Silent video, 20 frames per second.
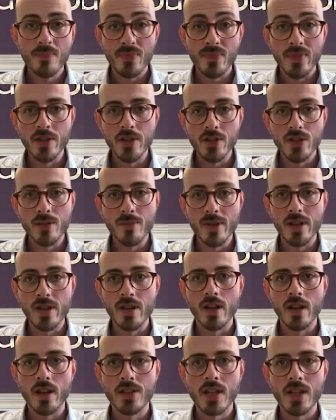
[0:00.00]
There used to be
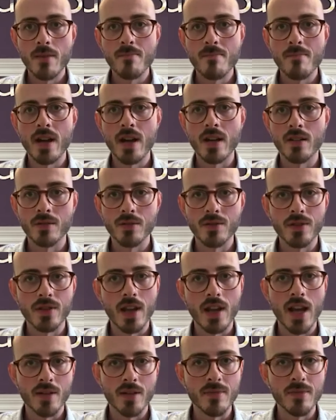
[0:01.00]
a £10
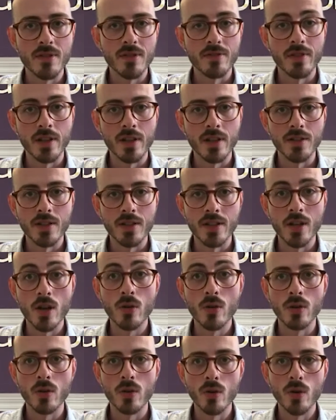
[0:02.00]
admin fee under the
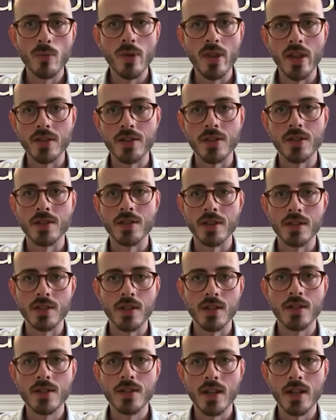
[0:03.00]
old law, but that doesn't
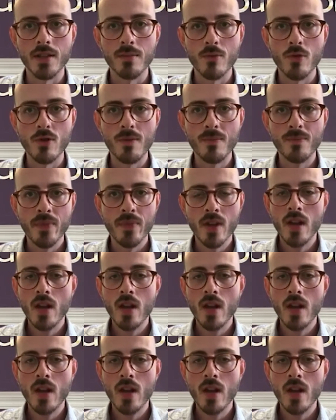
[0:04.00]
exist anymore.